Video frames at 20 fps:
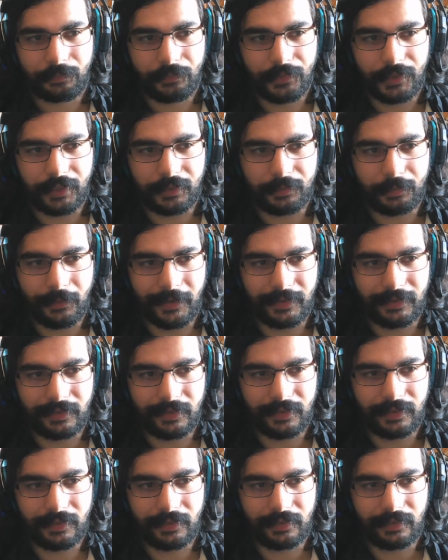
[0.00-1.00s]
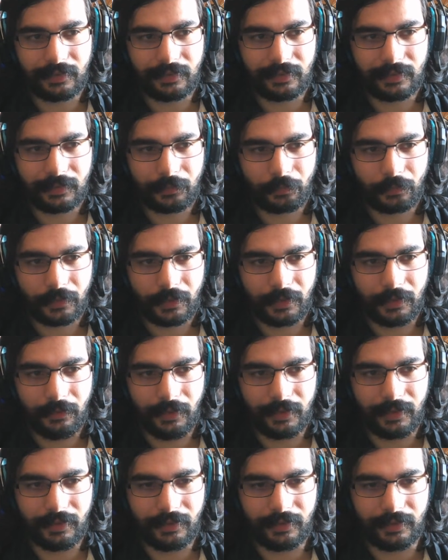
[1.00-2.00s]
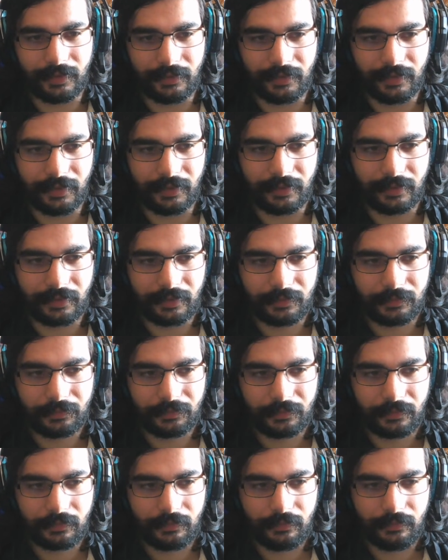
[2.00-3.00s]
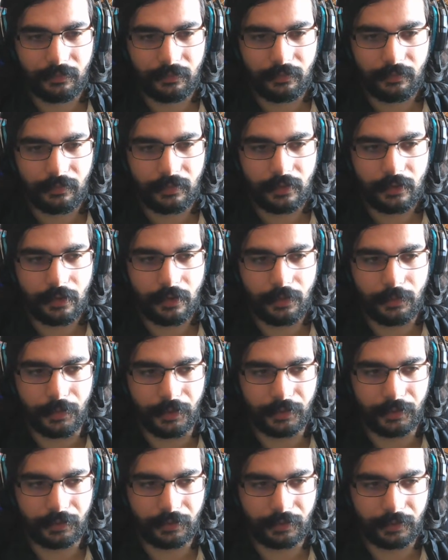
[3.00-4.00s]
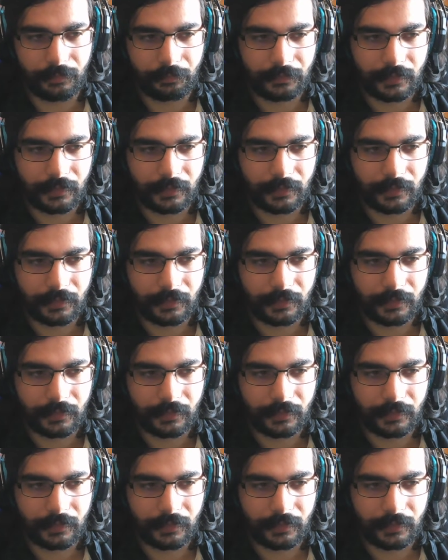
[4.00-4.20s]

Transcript: This place is... What is all this? Nomus.